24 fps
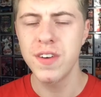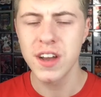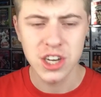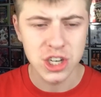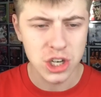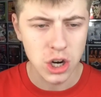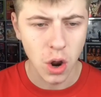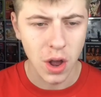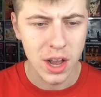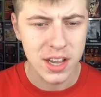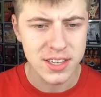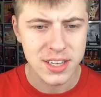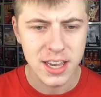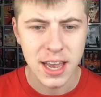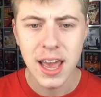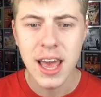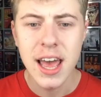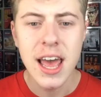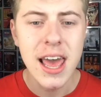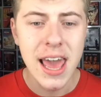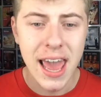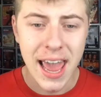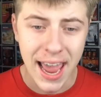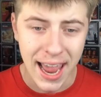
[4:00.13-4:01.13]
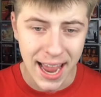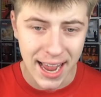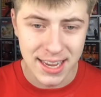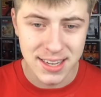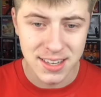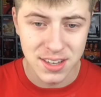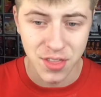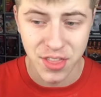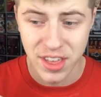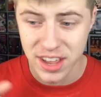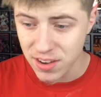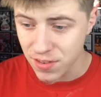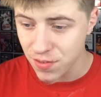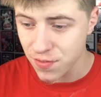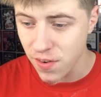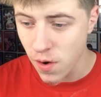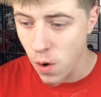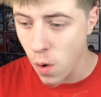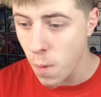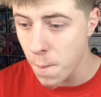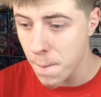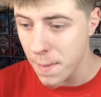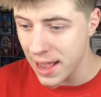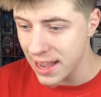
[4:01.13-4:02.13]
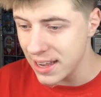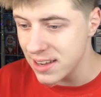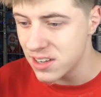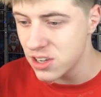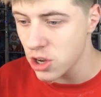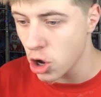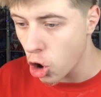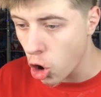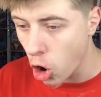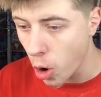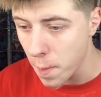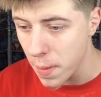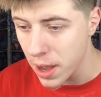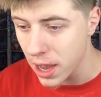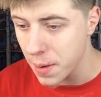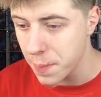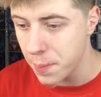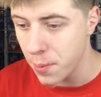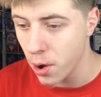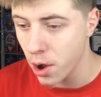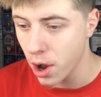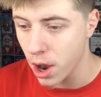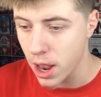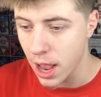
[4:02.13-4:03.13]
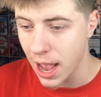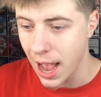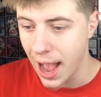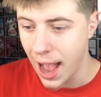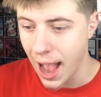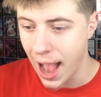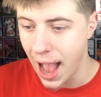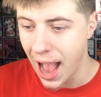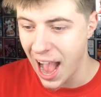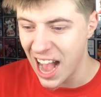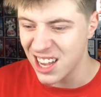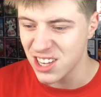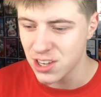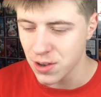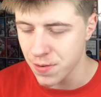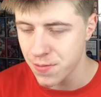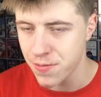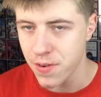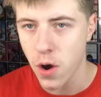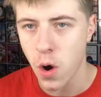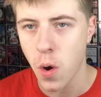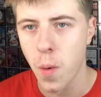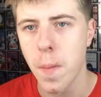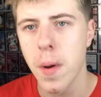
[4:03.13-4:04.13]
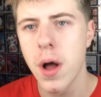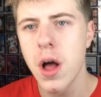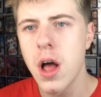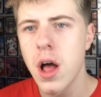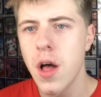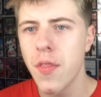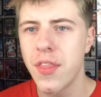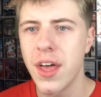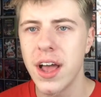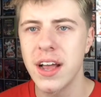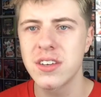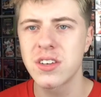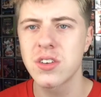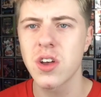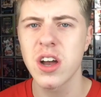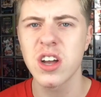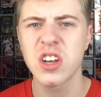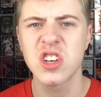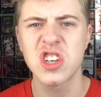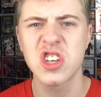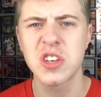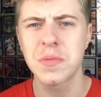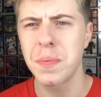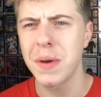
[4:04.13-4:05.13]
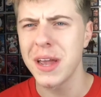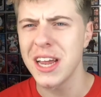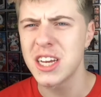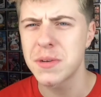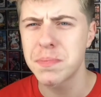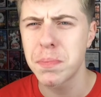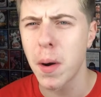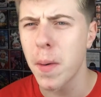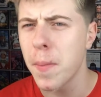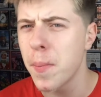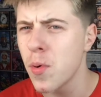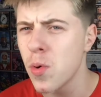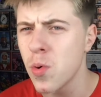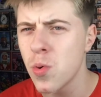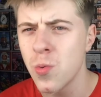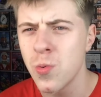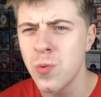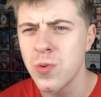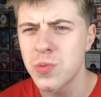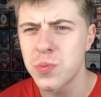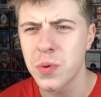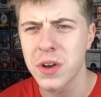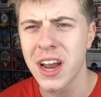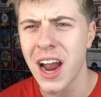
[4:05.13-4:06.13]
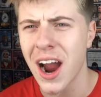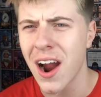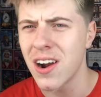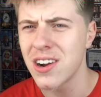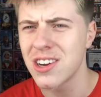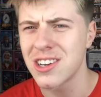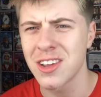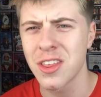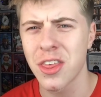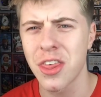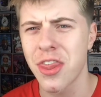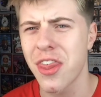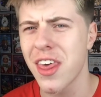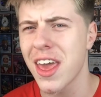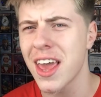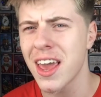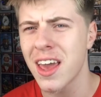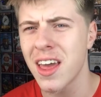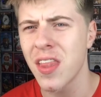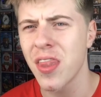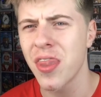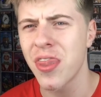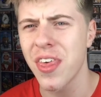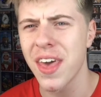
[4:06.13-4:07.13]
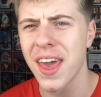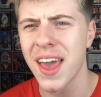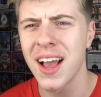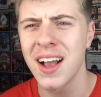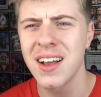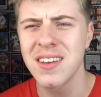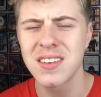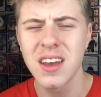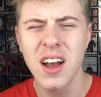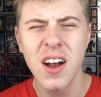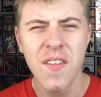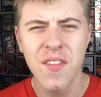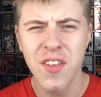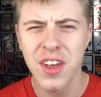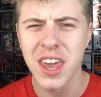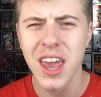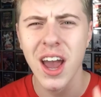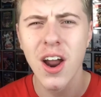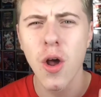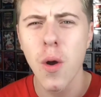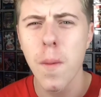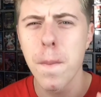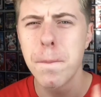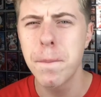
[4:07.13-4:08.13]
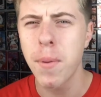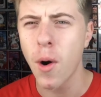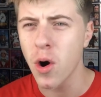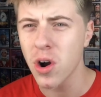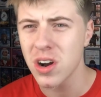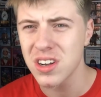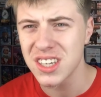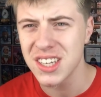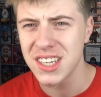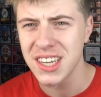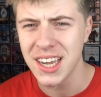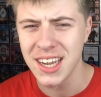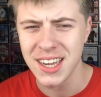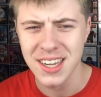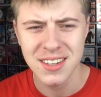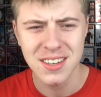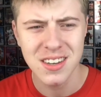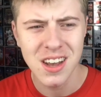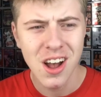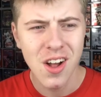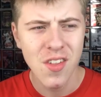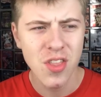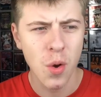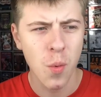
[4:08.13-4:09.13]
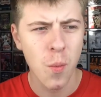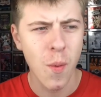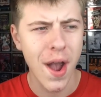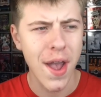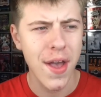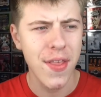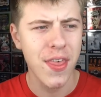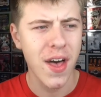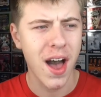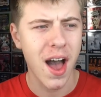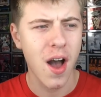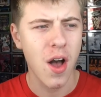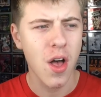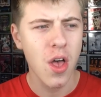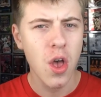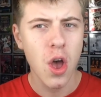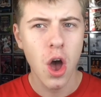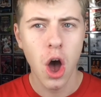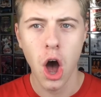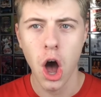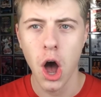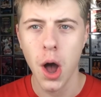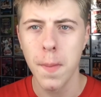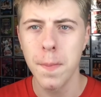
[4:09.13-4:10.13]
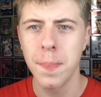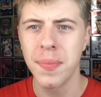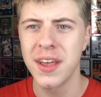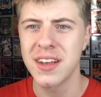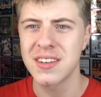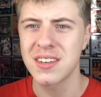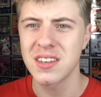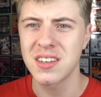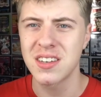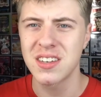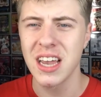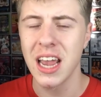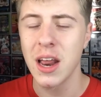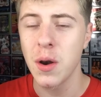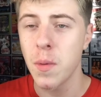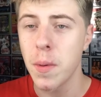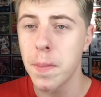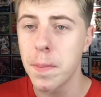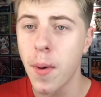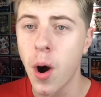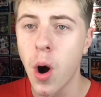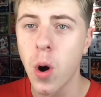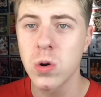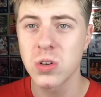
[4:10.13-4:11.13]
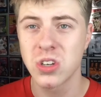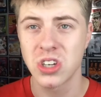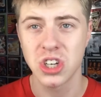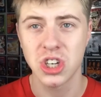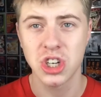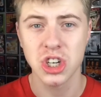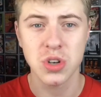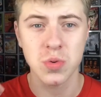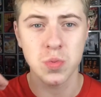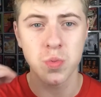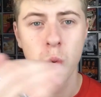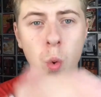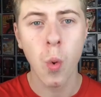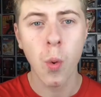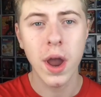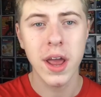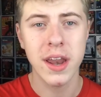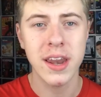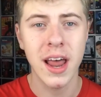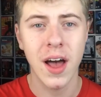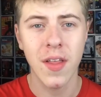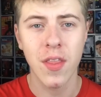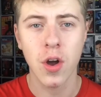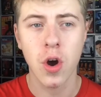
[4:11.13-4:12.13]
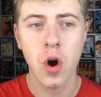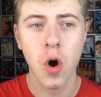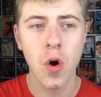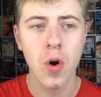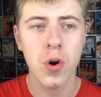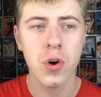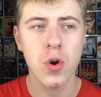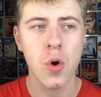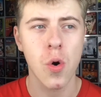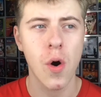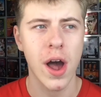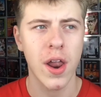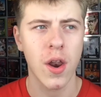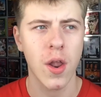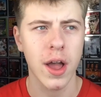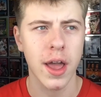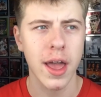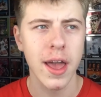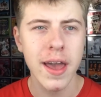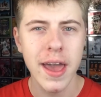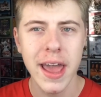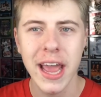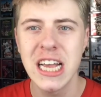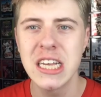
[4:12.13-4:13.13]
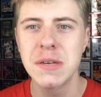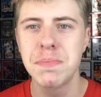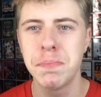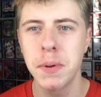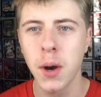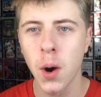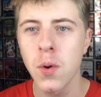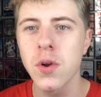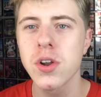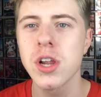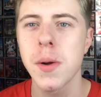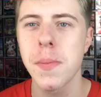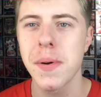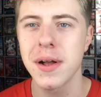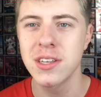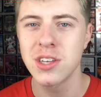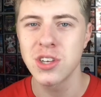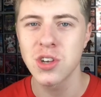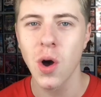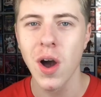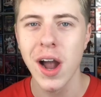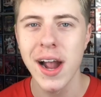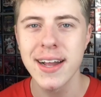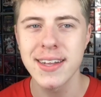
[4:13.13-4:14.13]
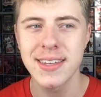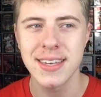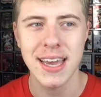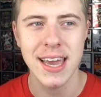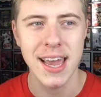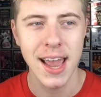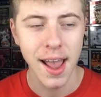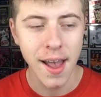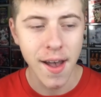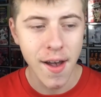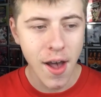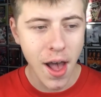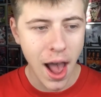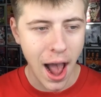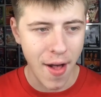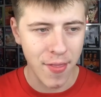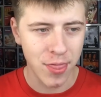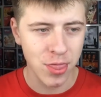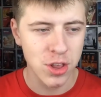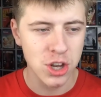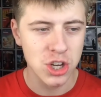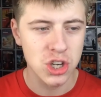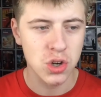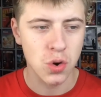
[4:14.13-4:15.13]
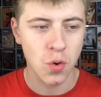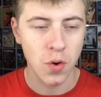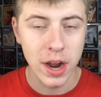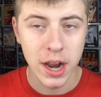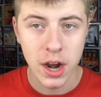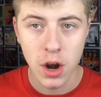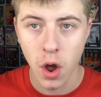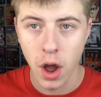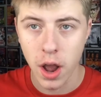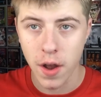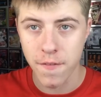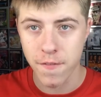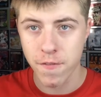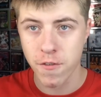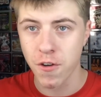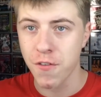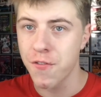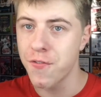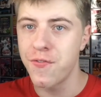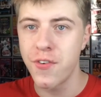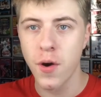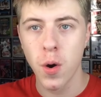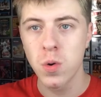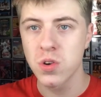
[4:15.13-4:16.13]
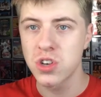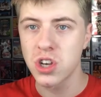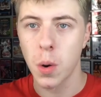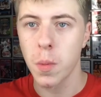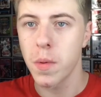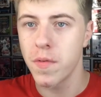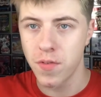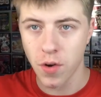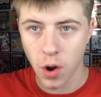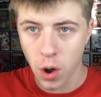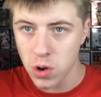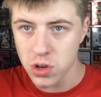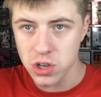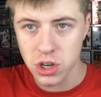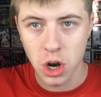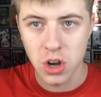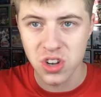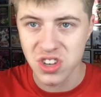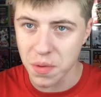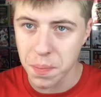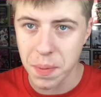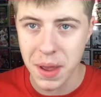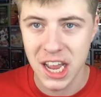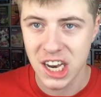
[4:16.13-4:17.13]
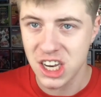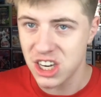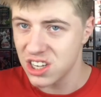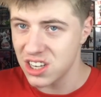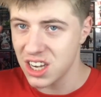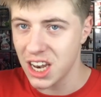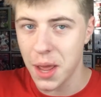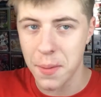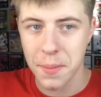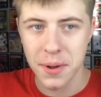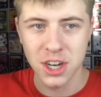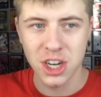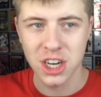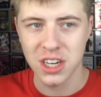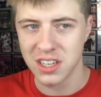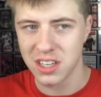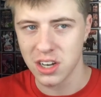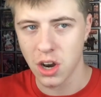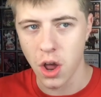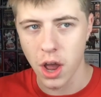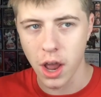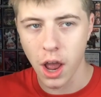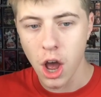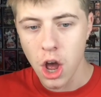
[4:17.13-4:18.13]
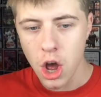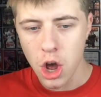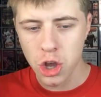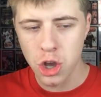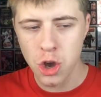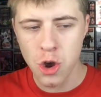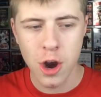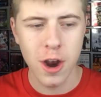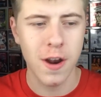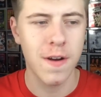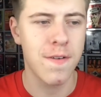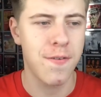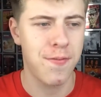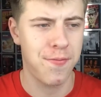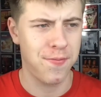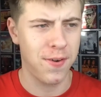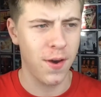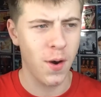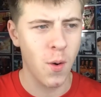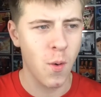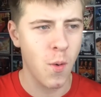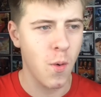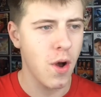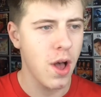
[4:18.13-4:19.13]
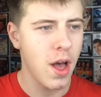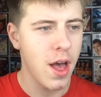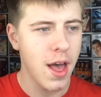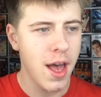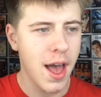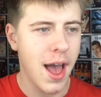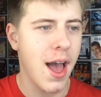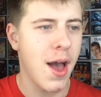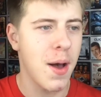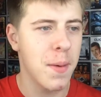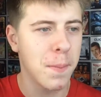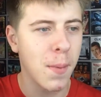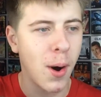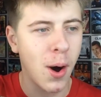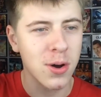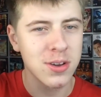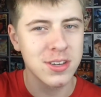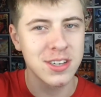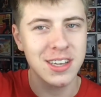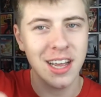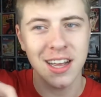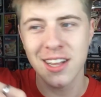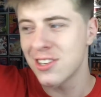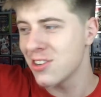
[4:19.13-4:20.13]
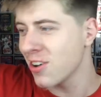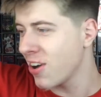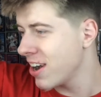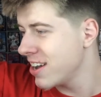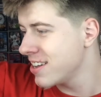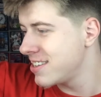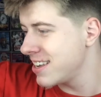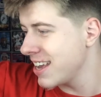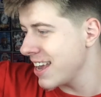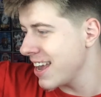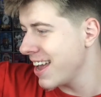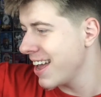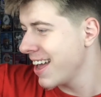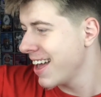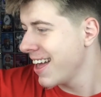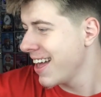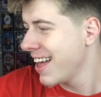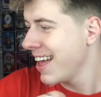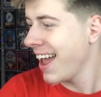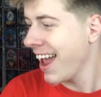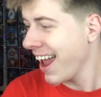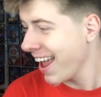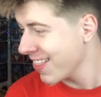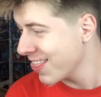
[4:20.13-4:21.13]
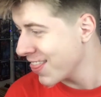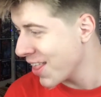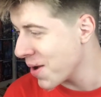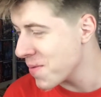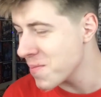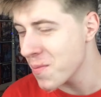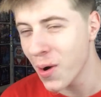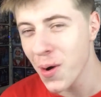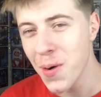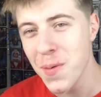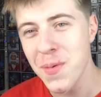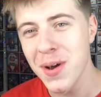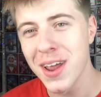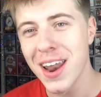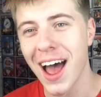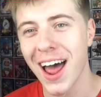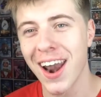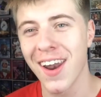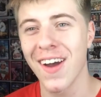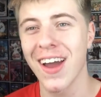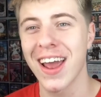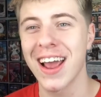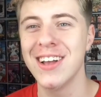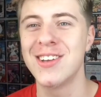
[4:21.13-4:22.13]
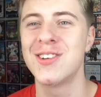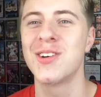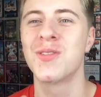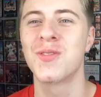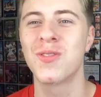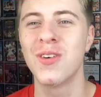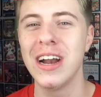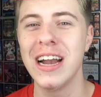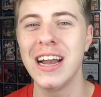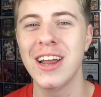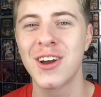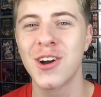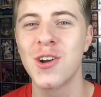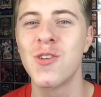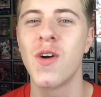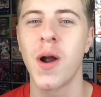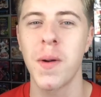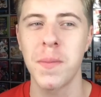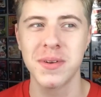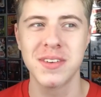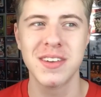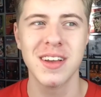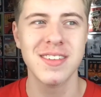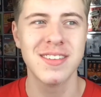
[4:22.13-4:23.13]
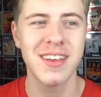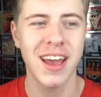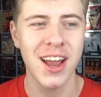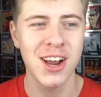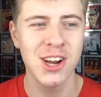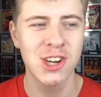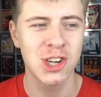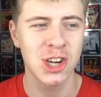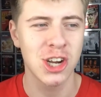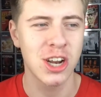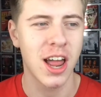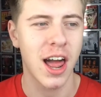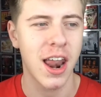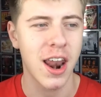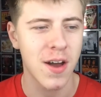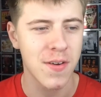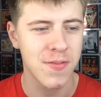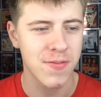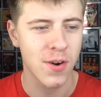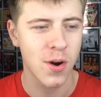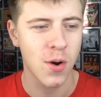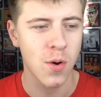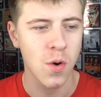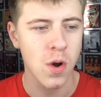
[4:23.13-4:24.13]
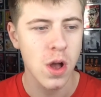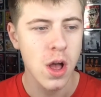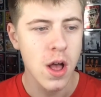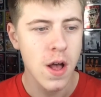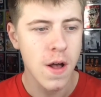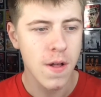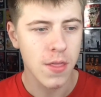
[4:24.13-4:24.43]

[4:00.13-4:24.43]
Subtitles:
visualize it. This film is a comic book as a film. There's like speech bubbles when characters are thinking things, the yellow boxes, the way that there's a scene when Miles is just walking down the corridor and like he's building up anxiety, and the screen like just fills up with loads and loads of pictures and images, and like you can feel Miles's anxiety in that moment, and like it's a really good representation. And I feel